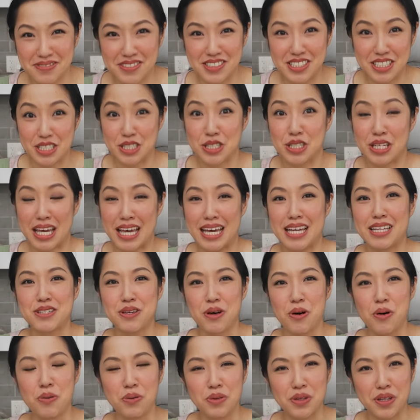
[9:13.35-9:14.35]
just
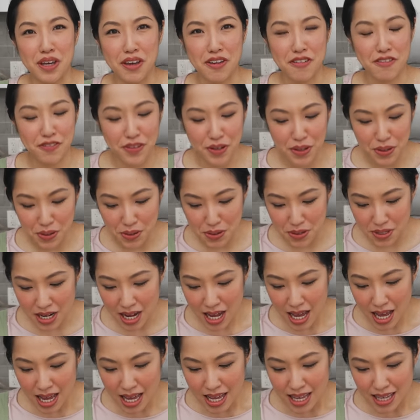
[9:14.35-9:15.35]
kids-only food.
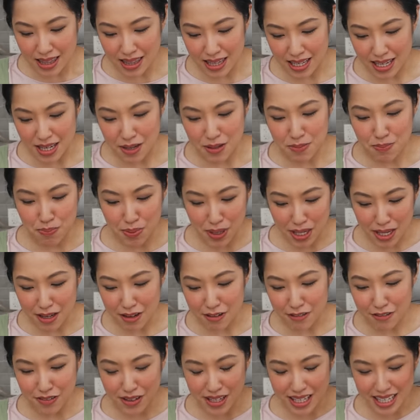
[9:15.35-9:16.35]
The
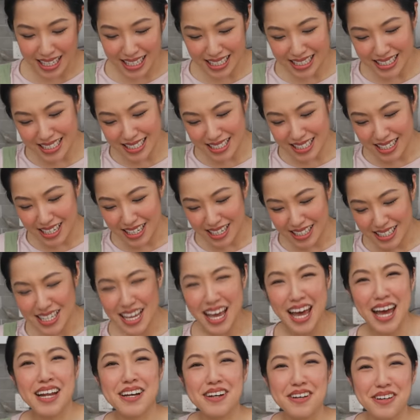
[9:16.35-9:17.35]
beef is
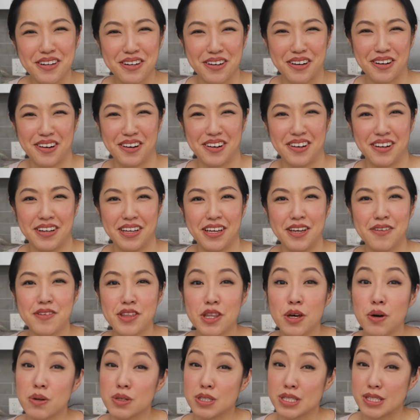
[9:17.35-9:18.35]
tender.
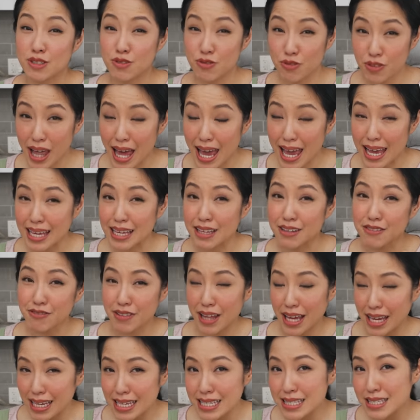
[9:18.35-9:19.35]
Even though it's flank, and
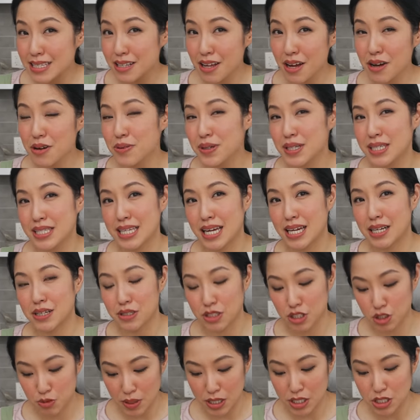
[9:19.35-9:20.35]
flank isn't always
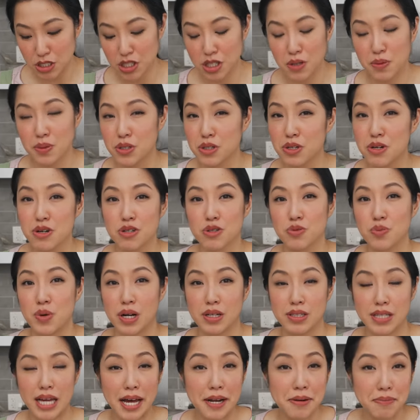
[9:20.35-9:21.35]
tender, especially when cooked
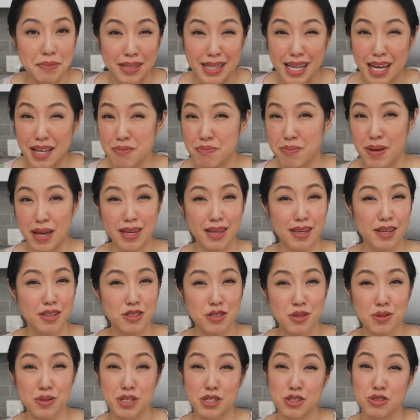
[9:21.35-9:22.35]
well done, but that baking
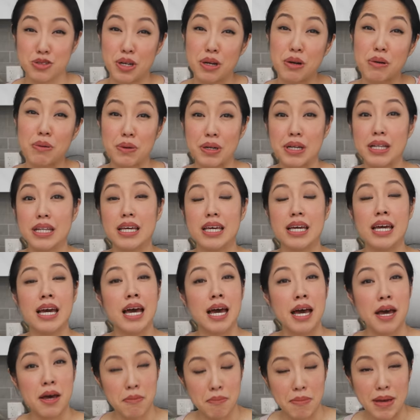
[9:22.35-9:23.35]
soda trick really
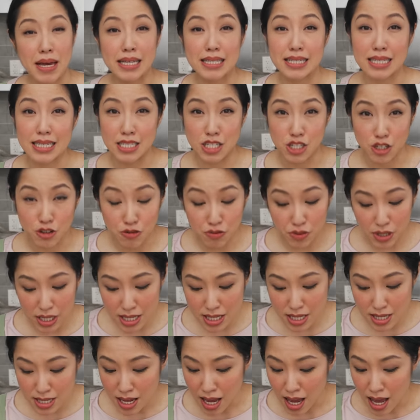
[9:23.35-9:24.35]
makes a
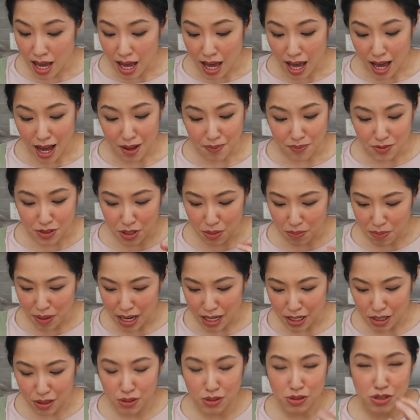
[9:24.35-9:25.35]
difference.
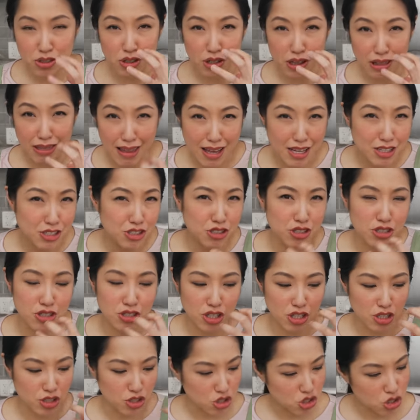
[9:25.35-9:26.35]
Tomatoes are
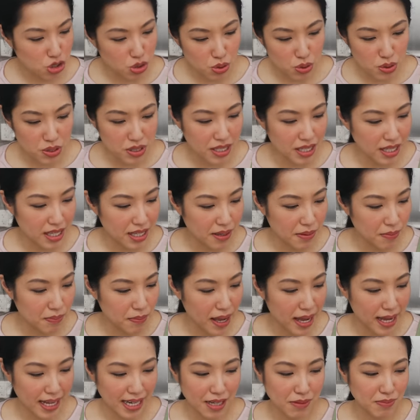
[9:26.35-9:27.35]
luscious and juicy.
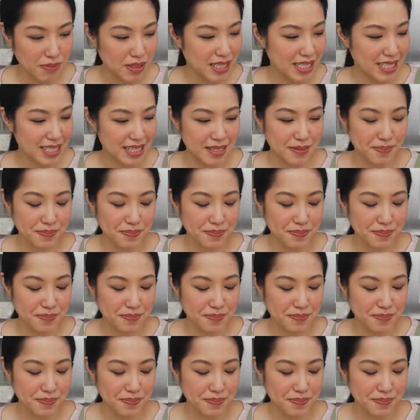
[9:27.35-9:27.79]
Man, I mean,